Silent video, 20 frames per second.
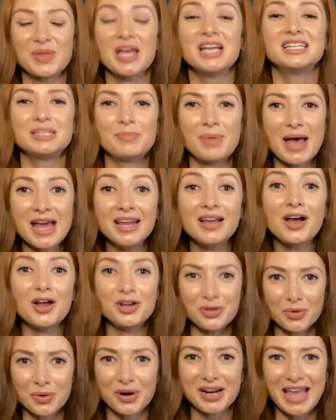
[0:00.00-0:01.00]
depending on
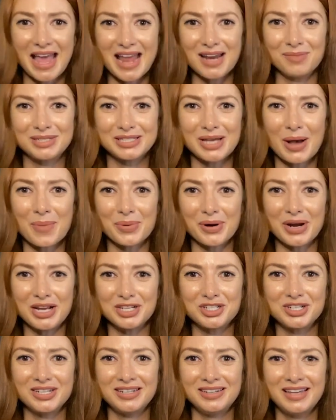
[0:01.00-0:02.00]
your cannabis
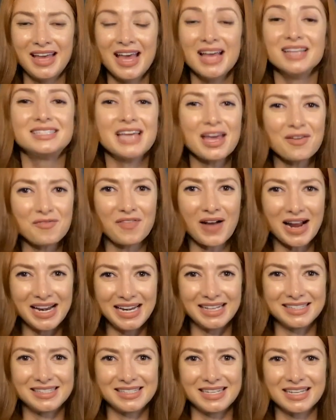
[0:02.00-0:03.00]
operation, debt
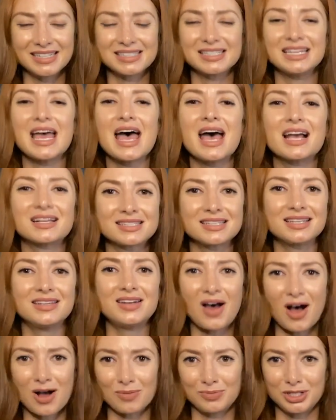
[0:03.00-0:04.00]
financing is an excellent
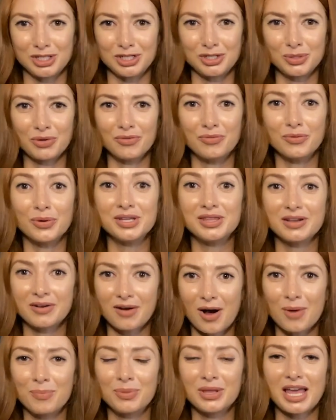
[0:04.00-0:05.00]
option to avoid the
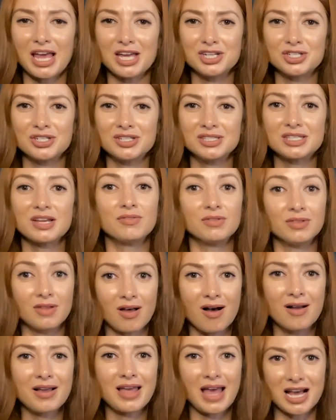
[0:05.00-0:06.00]
complications of
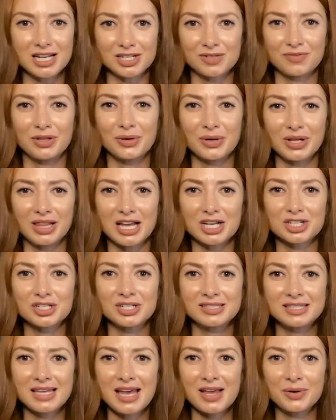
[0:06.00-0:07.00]
long cash flow collection
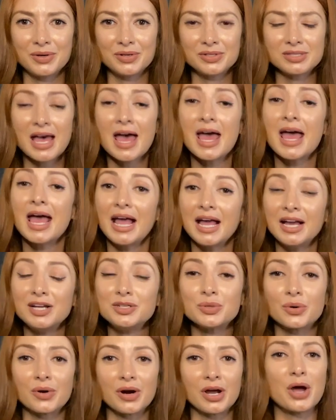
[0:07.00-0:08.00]
cycles
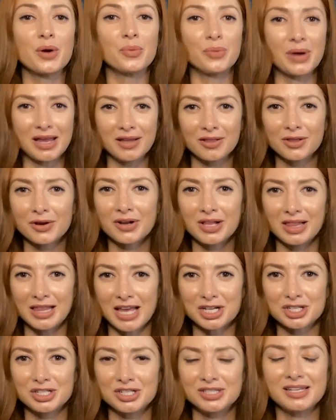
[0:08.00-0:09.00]
and/or irregular
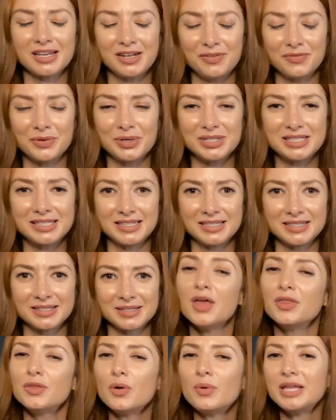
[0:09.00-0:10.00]
collections on invoices.
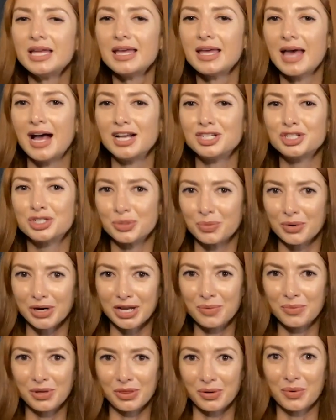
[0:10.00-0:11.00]
The only catch to working
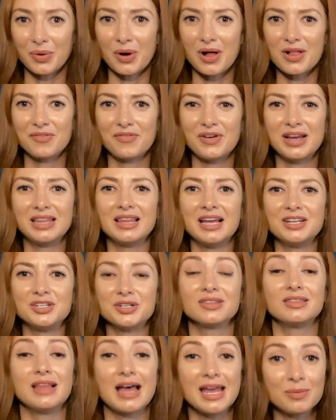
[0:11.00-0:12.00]
with a qualified lender
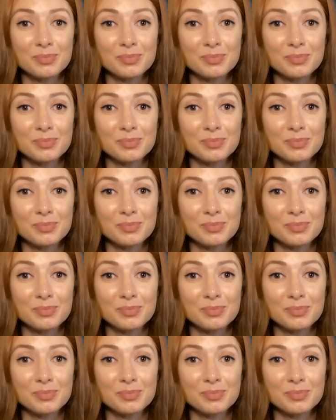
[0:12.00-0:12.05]
like